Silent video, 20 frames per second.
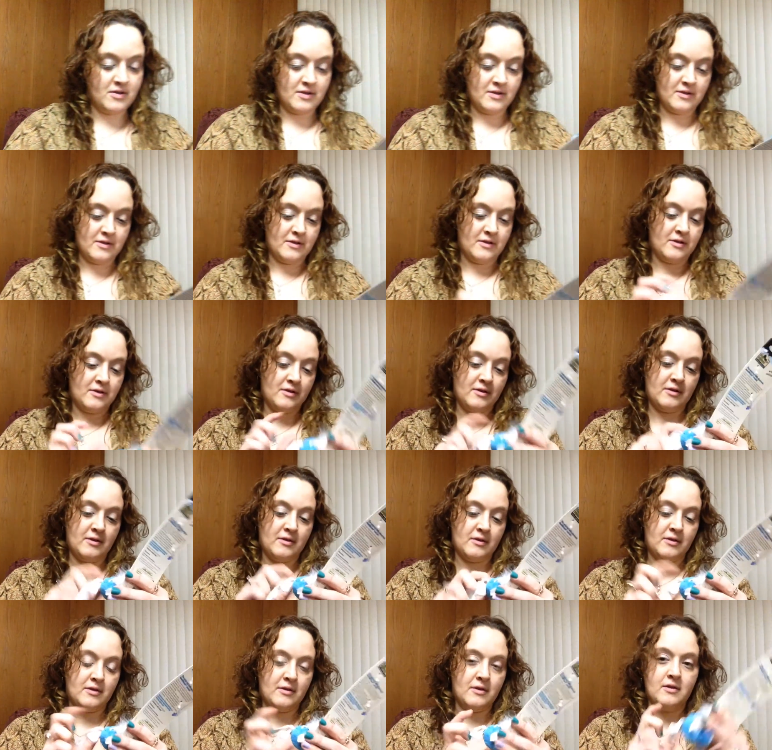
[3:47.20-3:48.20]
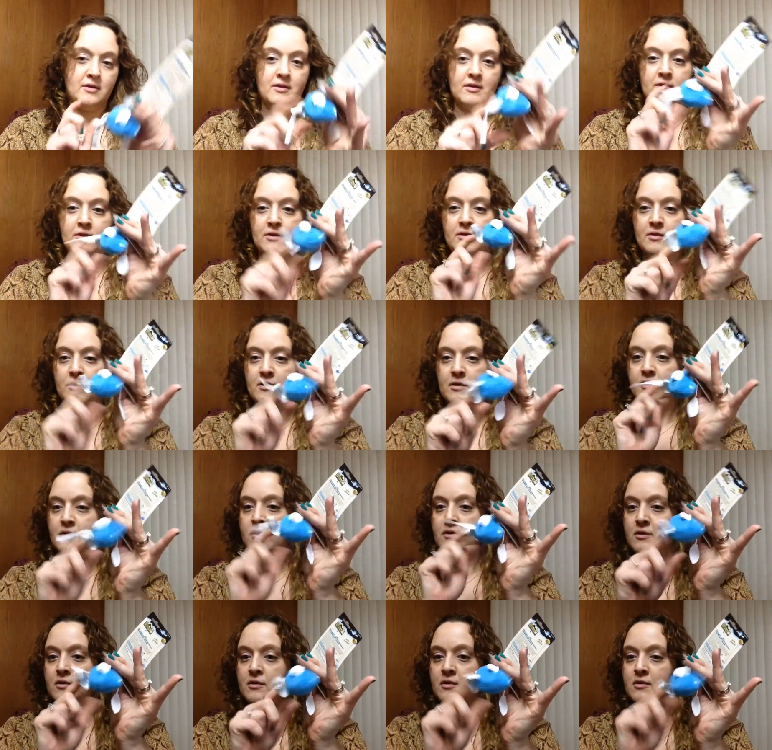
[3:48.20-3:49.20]

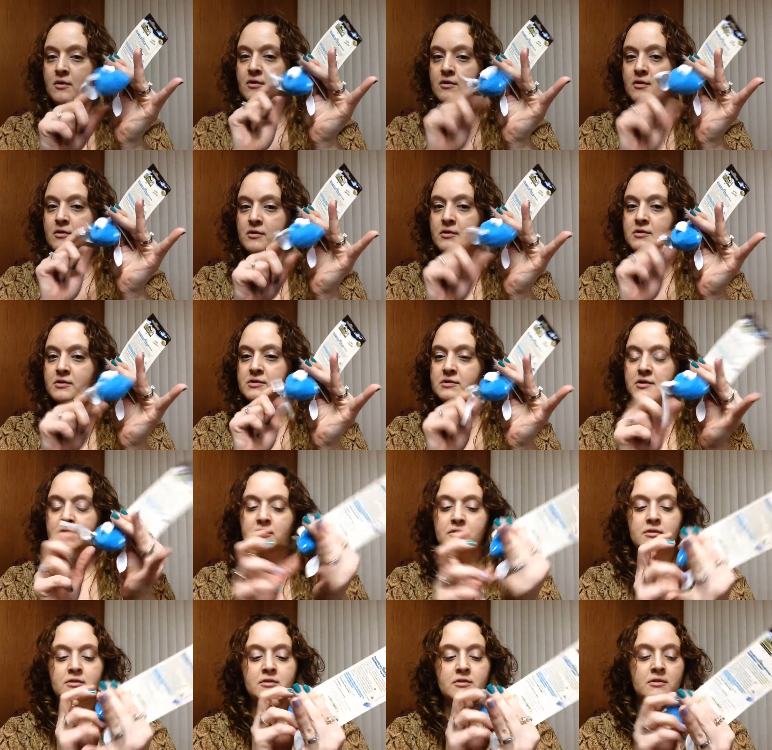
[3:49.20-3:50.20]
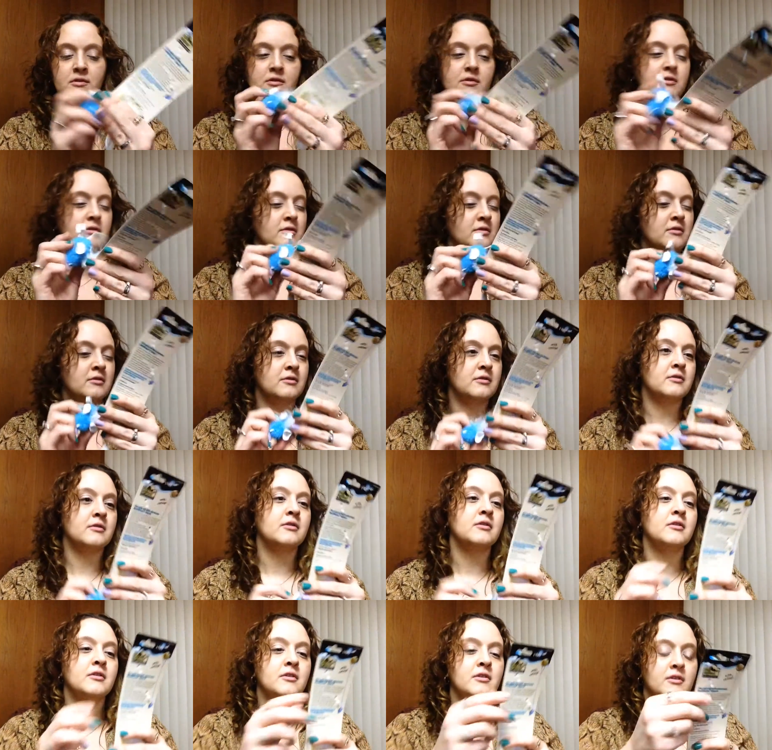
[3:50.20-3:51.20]

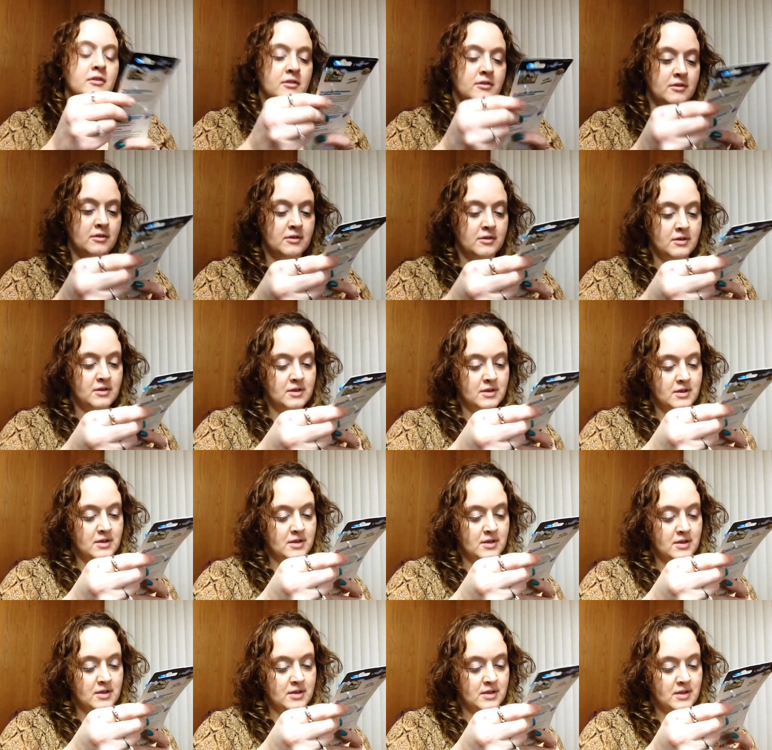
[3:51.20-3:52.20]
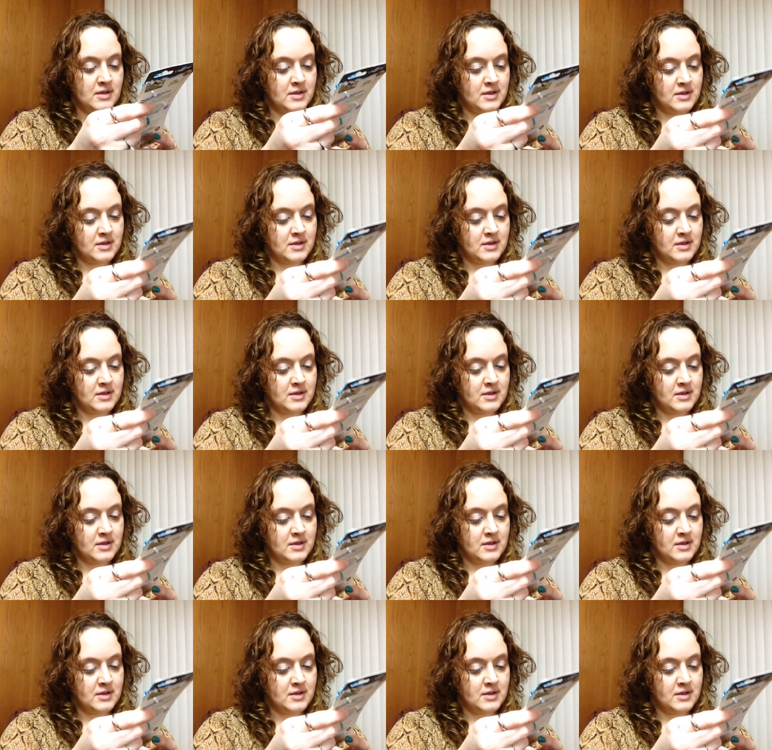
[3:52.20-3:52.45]
Nothing is said.